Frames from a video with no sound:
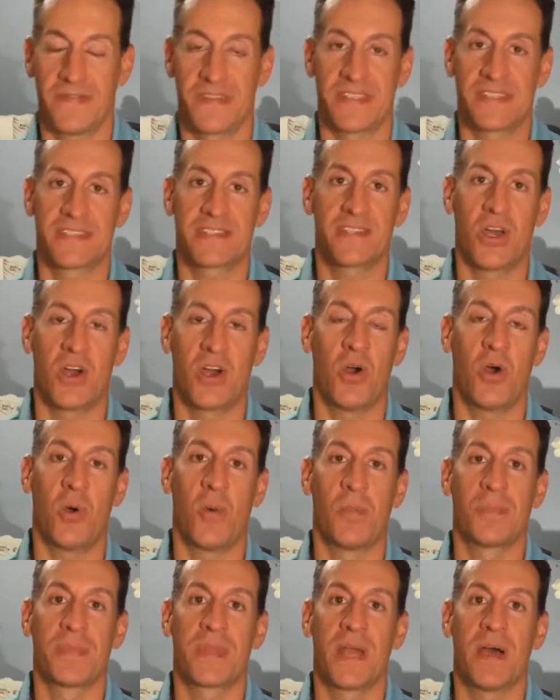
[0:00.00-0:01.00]
So
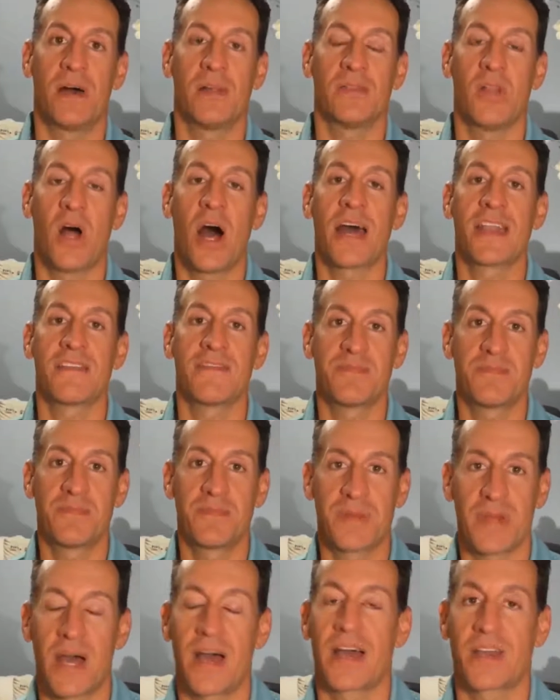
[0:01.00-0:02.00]
a lot of
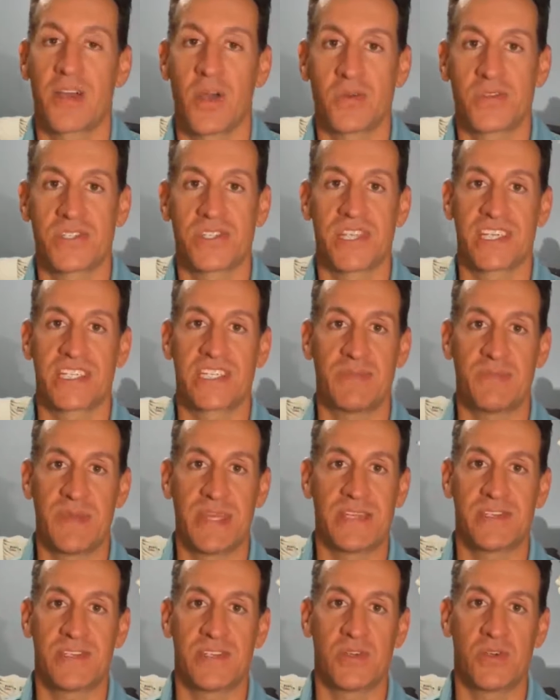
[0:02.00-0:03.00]
uh, coaches I
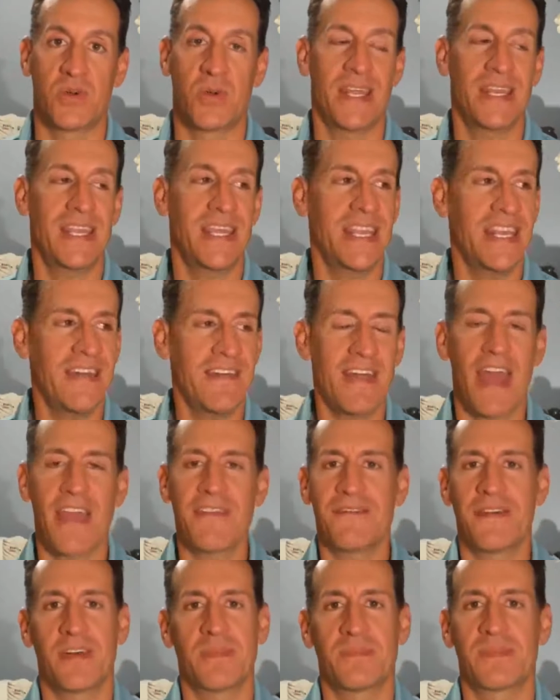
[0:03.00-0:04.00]
speak to, and, and I
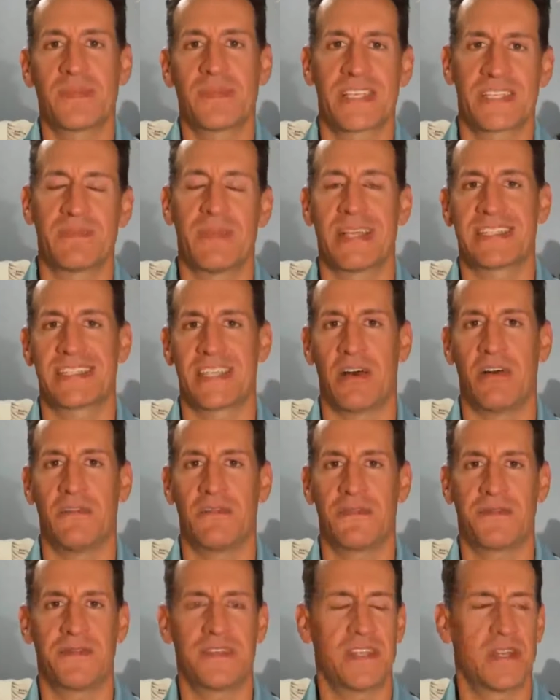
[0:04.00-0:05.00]
felt this myself,
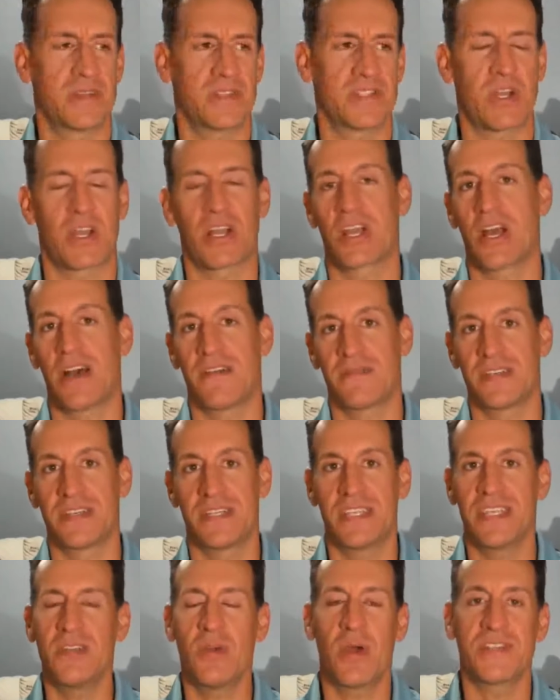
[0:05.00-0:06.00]
you know, starting off and,
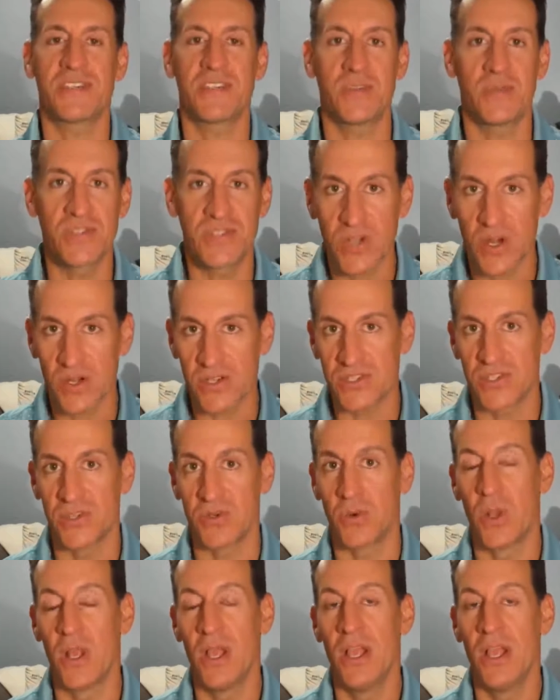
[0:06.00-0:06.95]
you know, as you start to